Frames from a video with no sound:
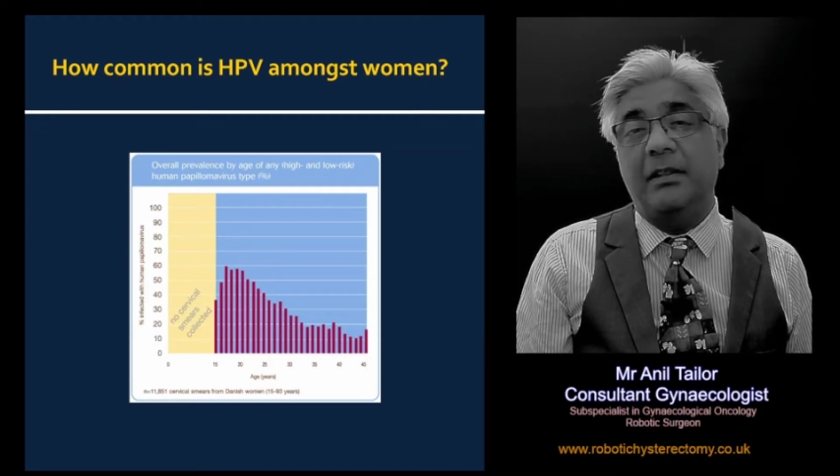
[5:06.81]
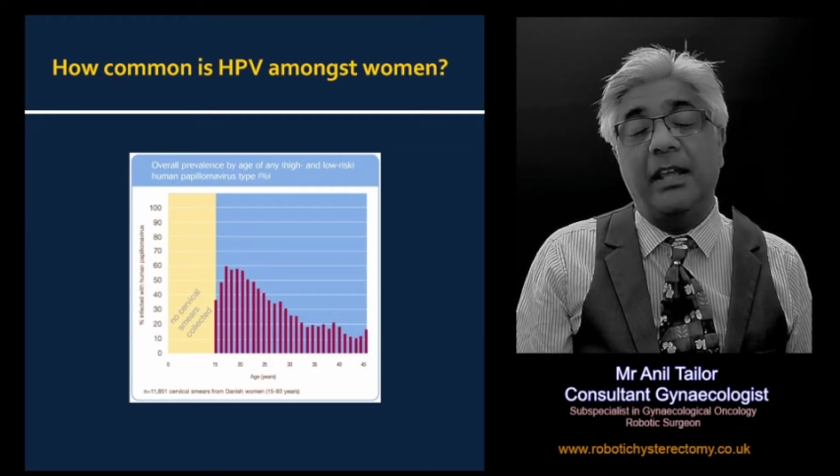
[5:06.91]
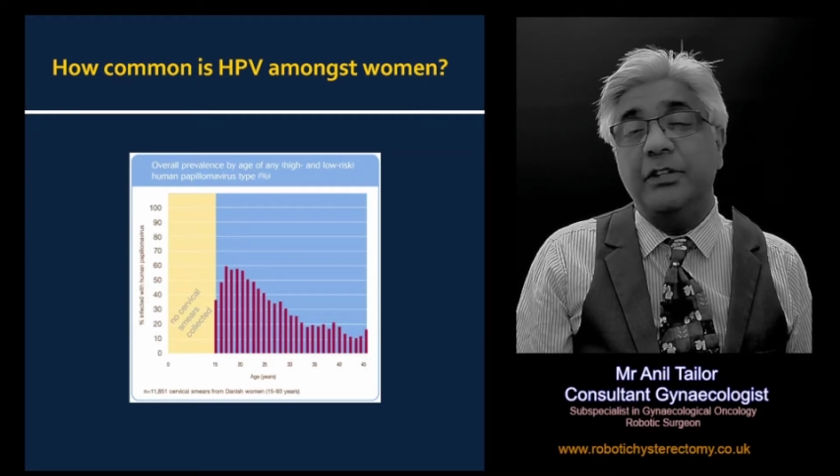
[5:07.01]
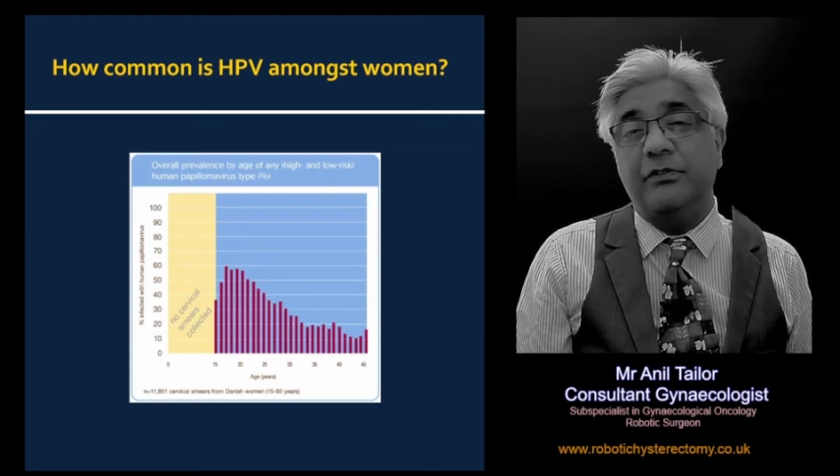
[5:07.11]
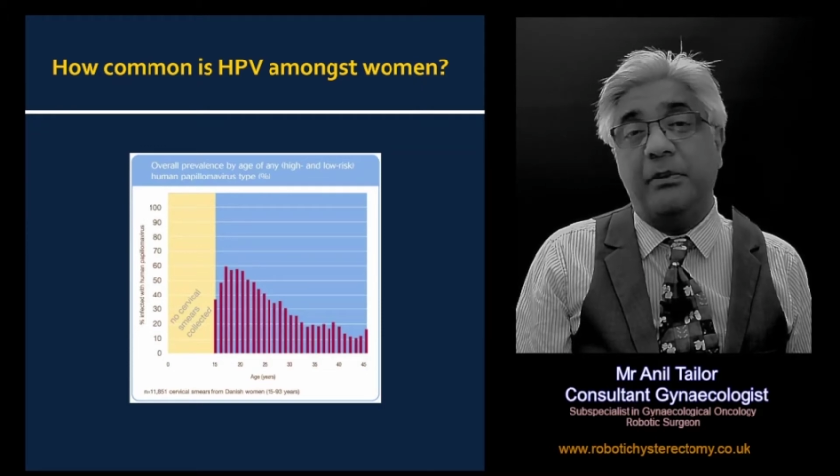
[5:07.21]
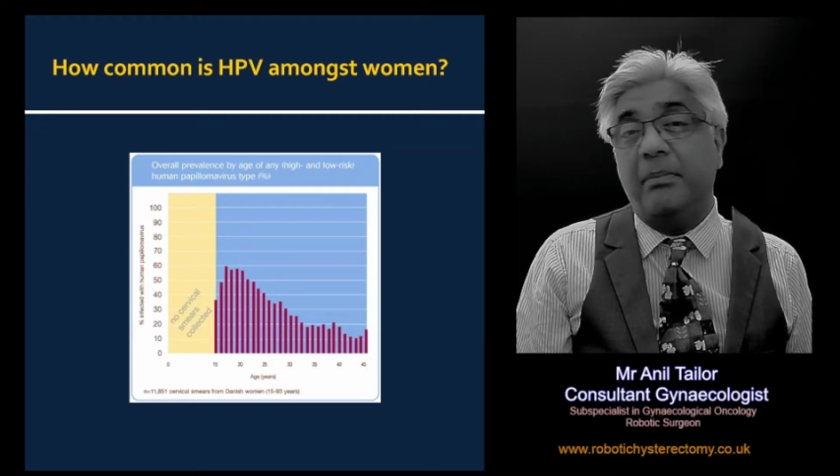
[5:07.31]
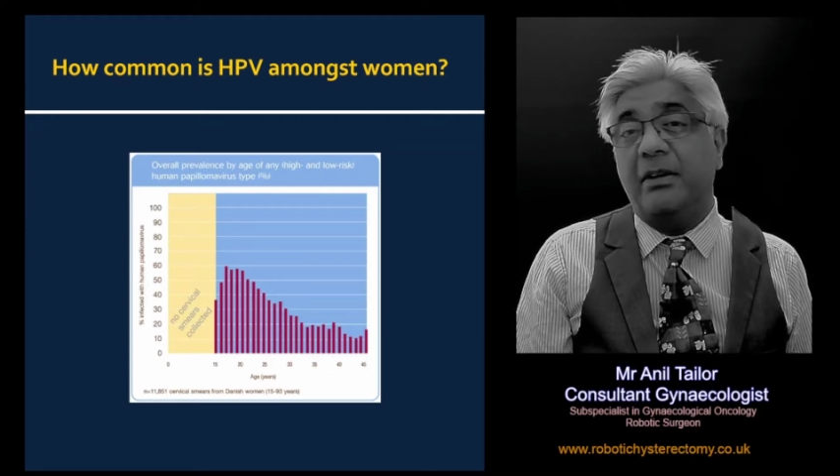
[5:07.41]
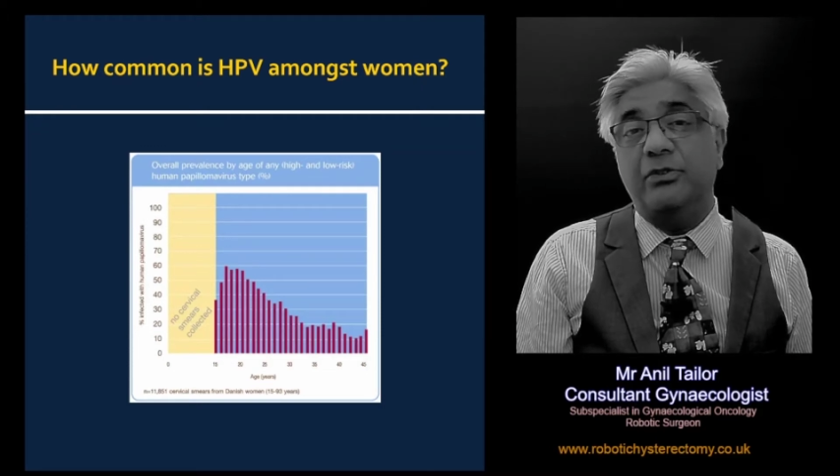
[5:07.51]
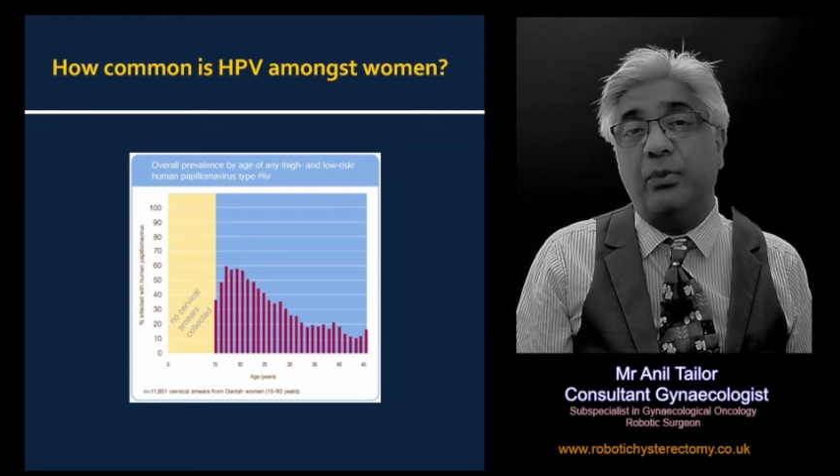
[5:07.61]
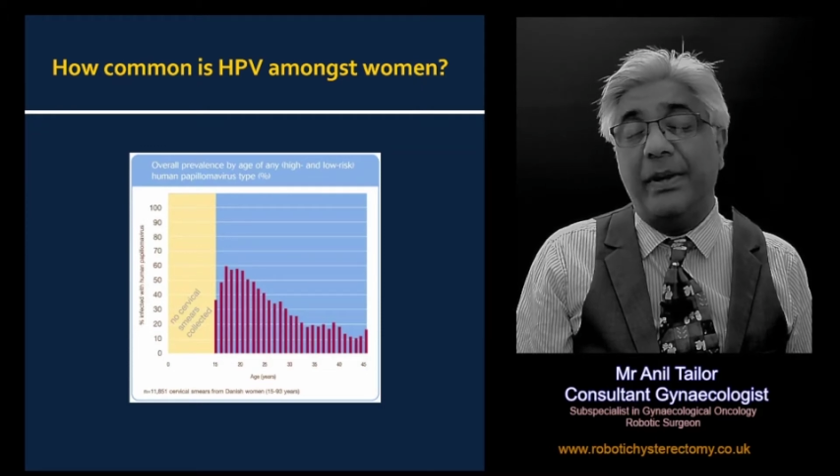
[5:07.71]
at the age of
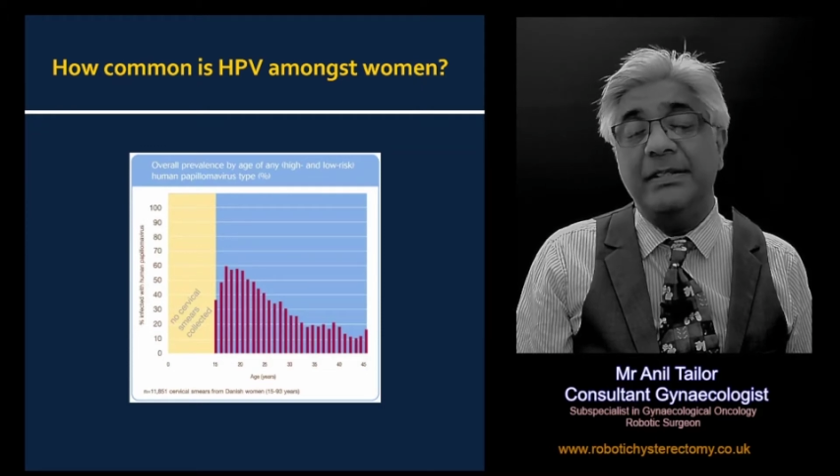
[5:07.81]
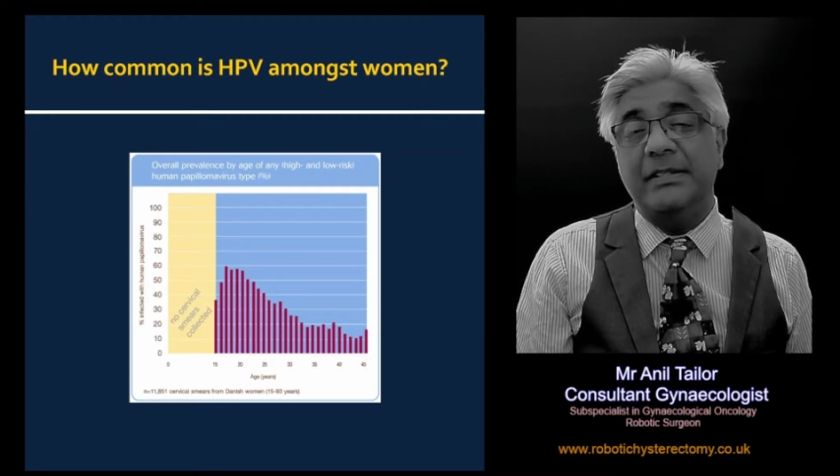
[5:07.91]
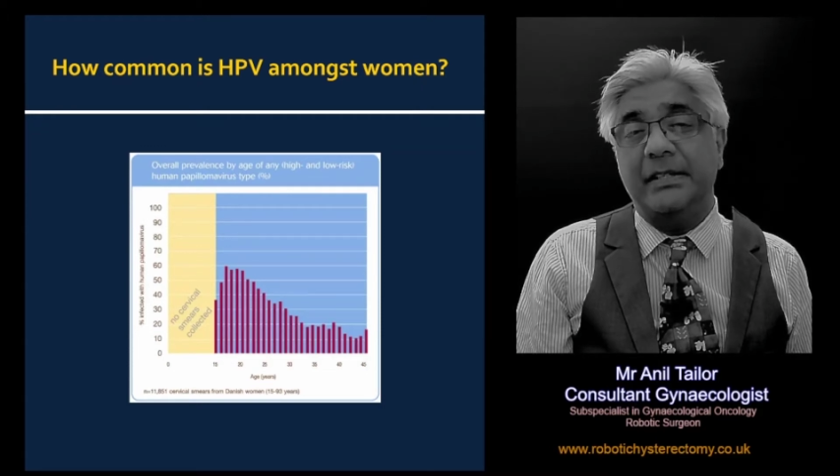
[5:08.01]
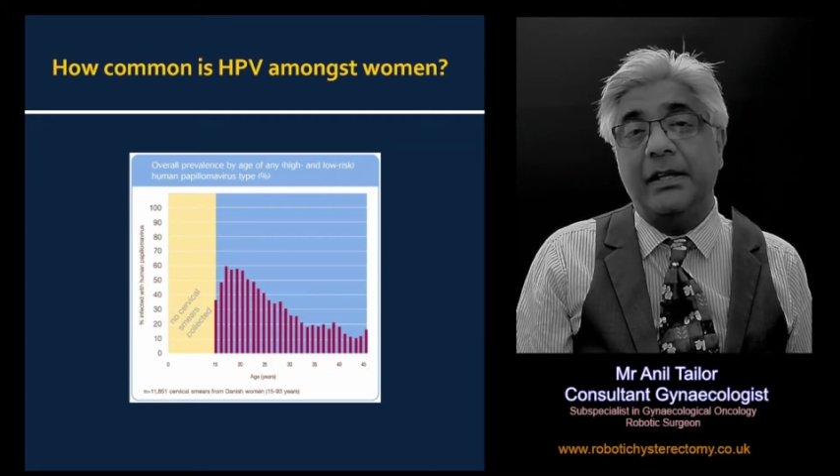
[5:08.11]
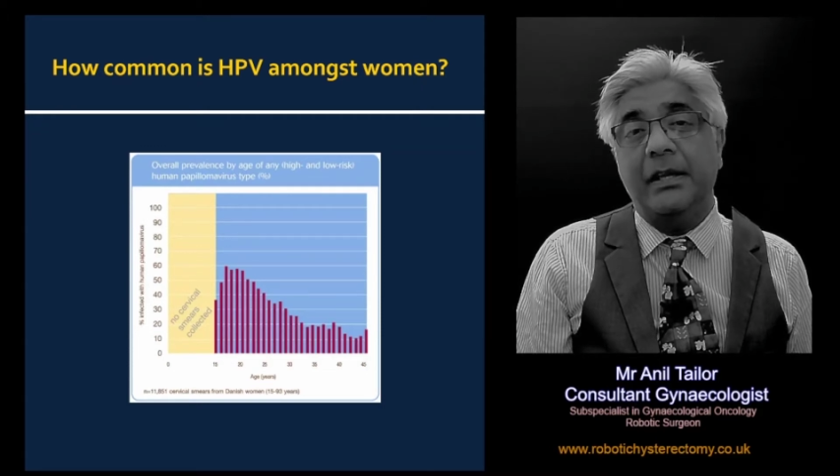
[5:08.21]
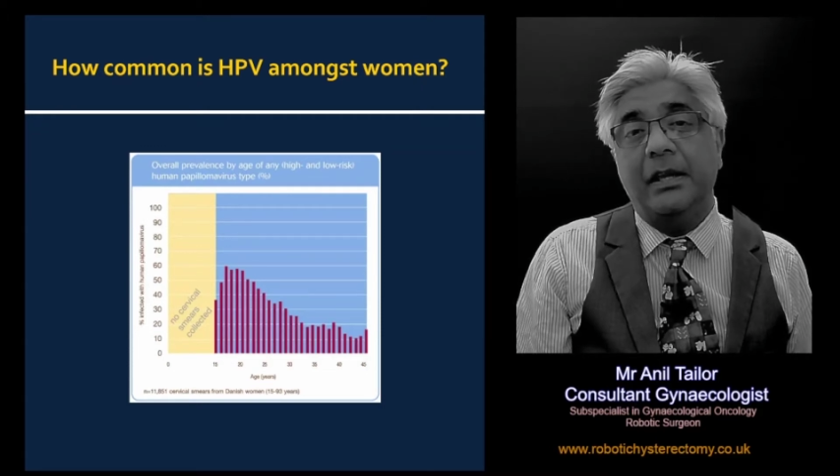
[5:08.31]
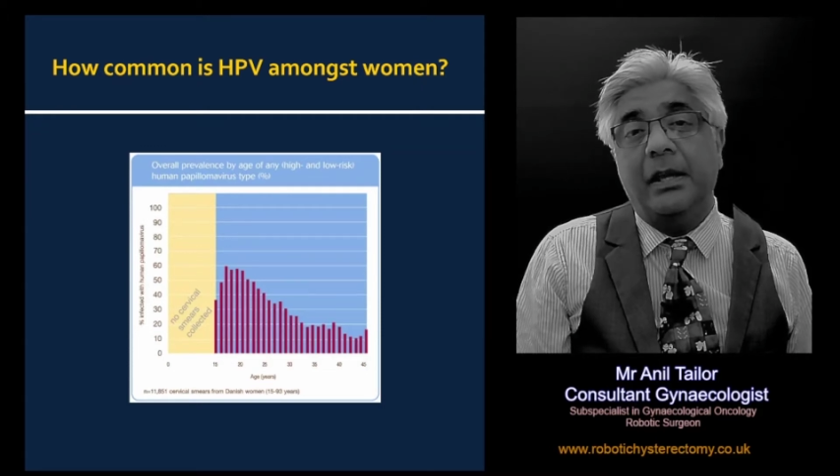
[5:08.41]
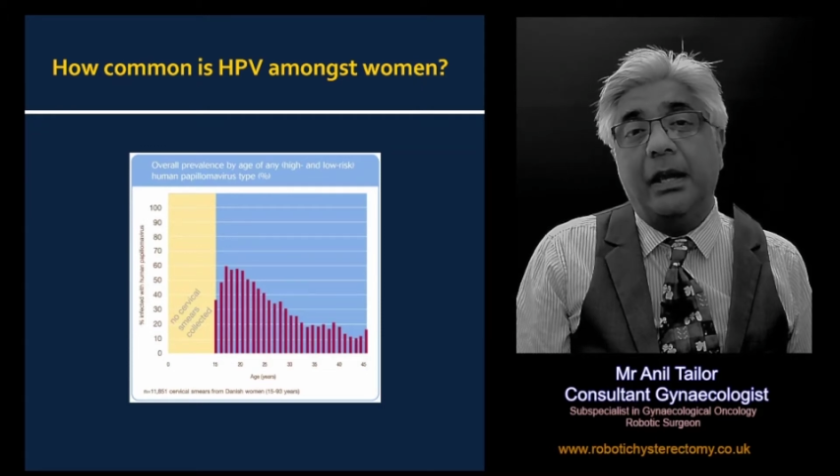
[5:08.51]
about 20